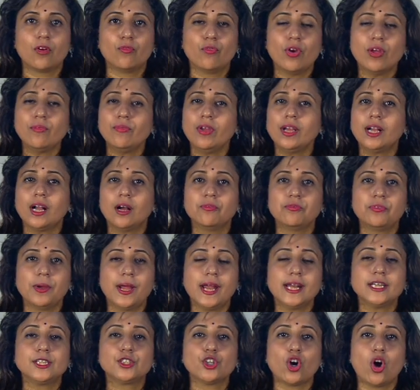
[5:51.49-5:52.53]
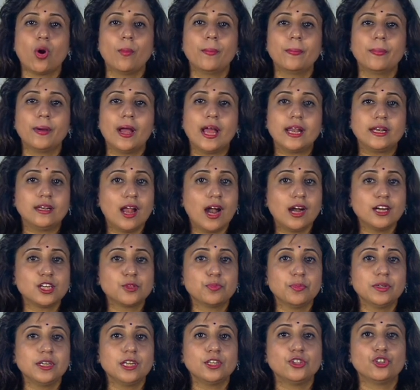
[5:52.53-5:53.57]
When we compare job
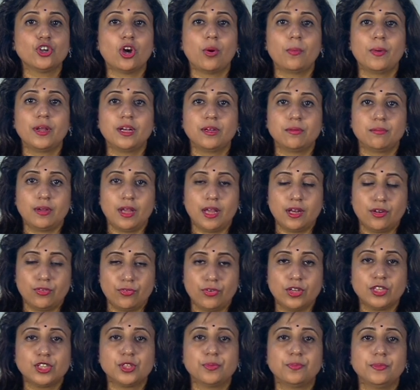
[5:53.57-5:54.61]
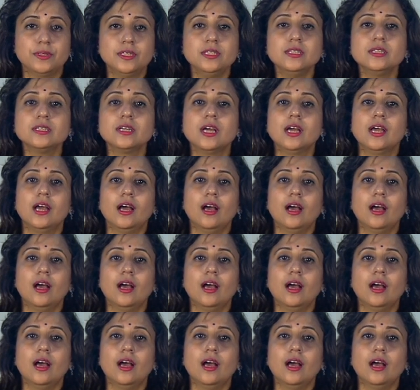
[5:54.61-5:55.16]
enlargement and job en enrichment,